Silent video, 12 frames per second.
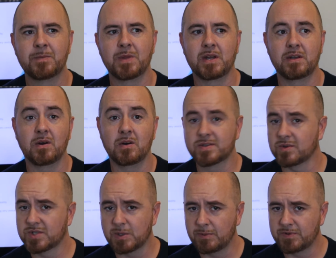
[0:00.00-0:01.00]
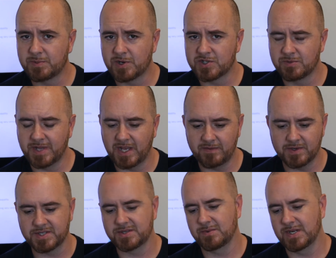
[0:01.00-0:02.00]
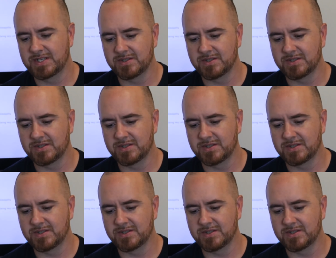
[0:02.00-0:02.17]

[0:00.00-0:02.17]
and also some of his personal behaviors, right?